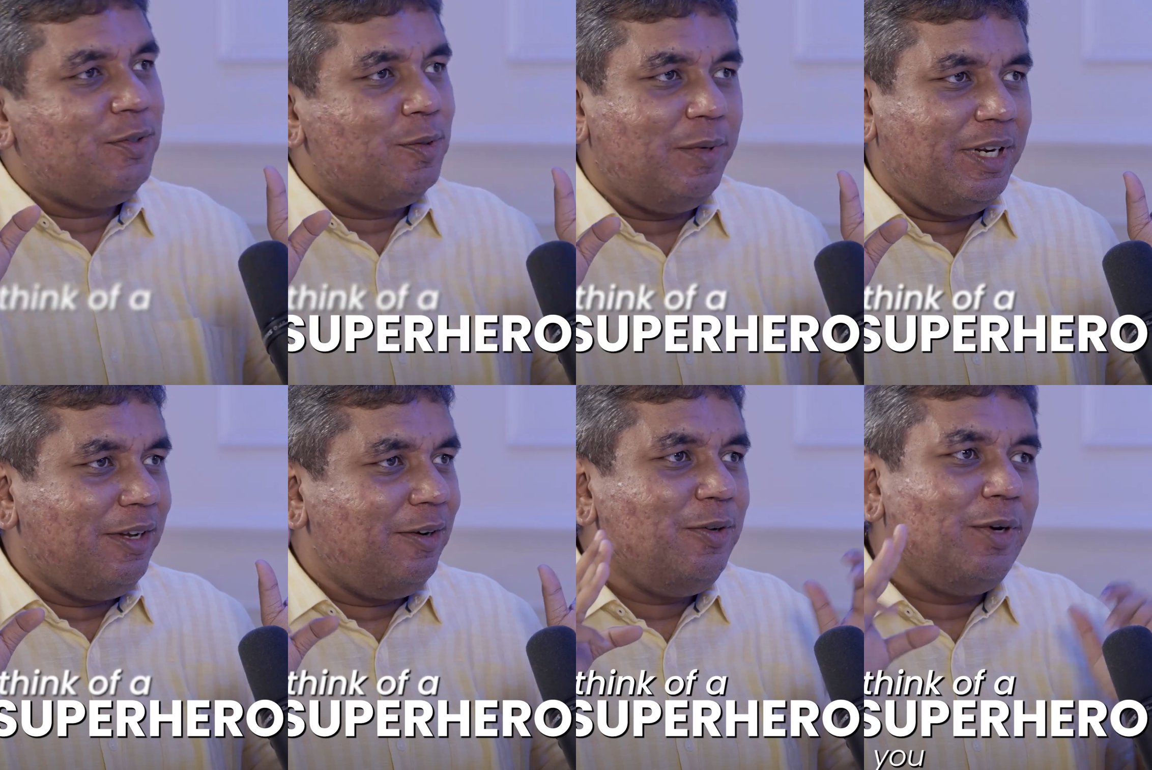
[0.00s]
of a
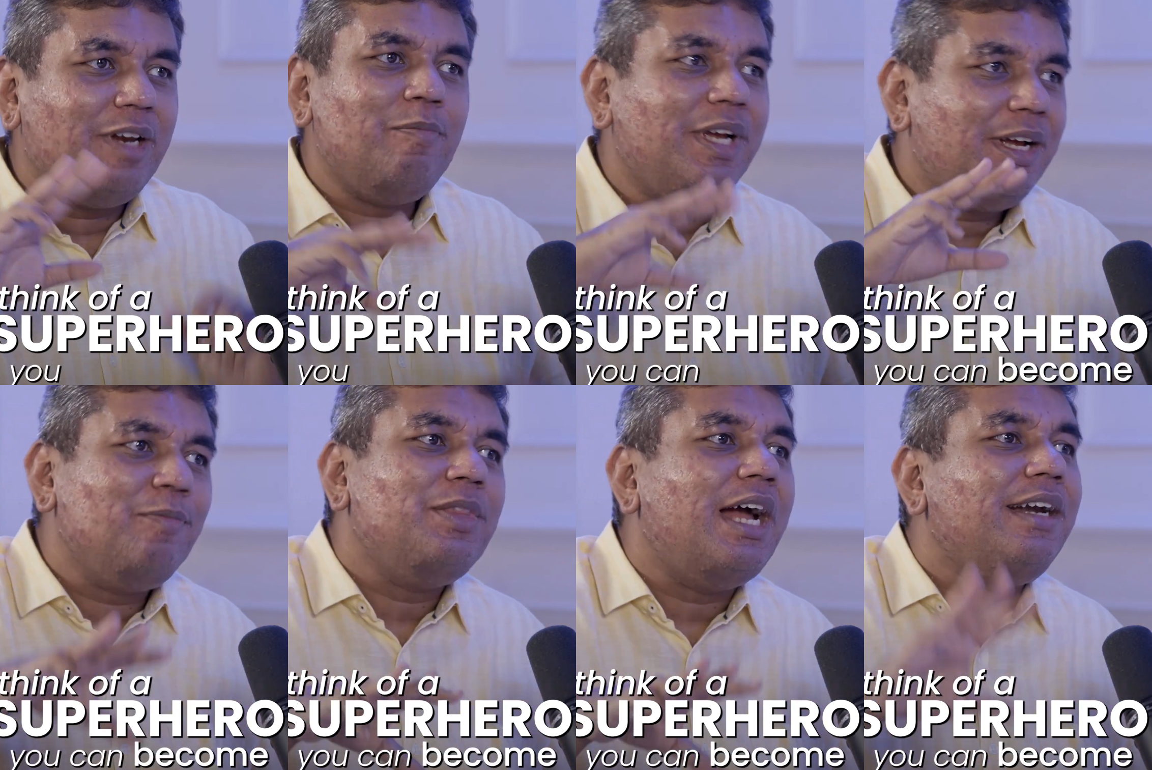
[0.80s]
superhero, you can
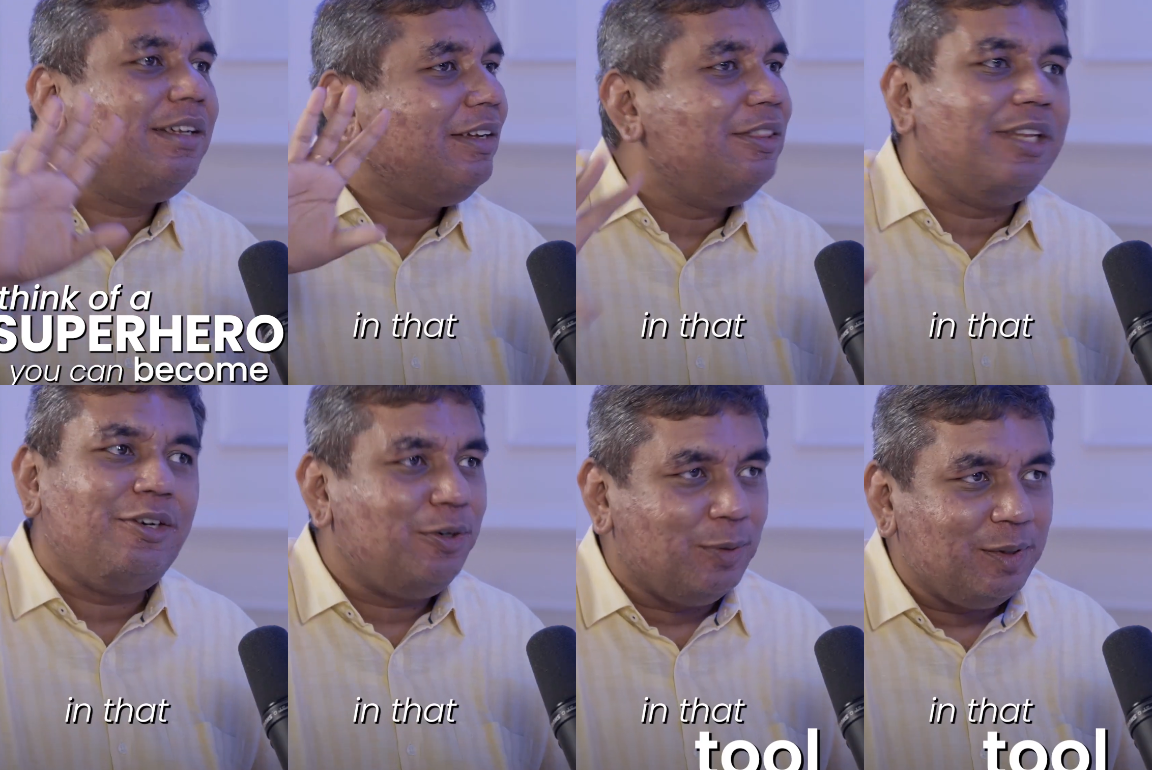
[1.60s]
become that in
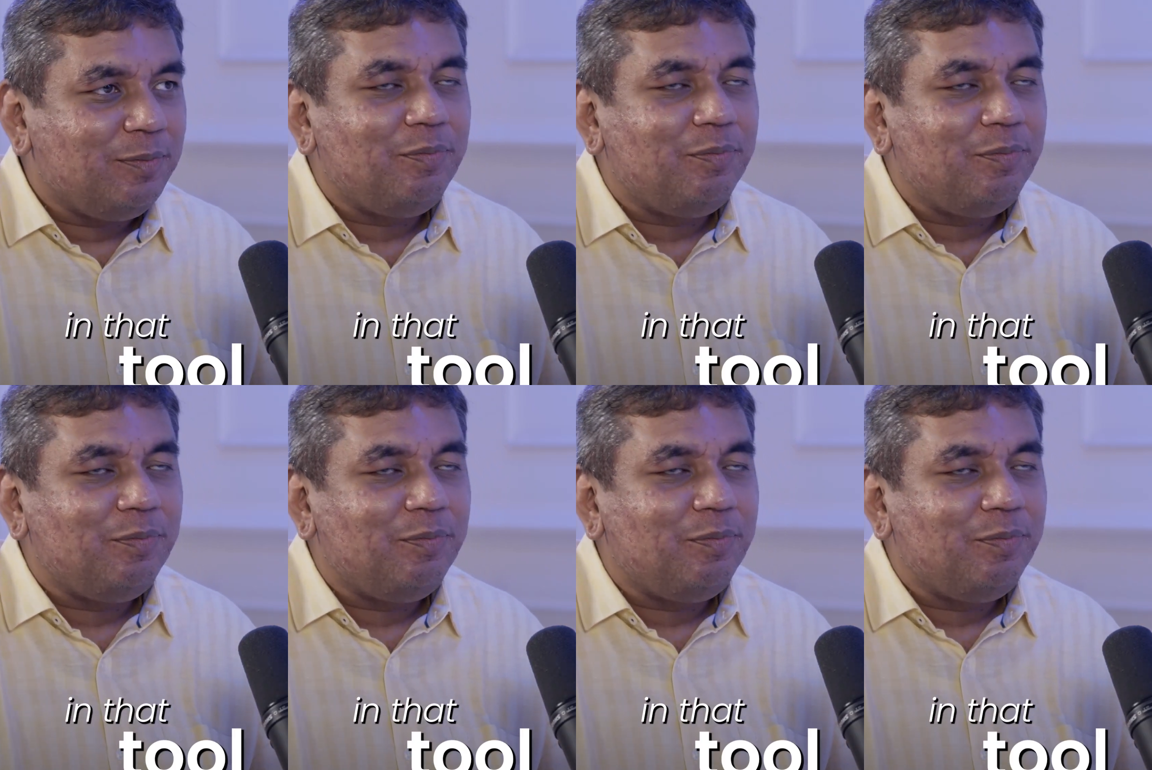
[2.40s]
that tool.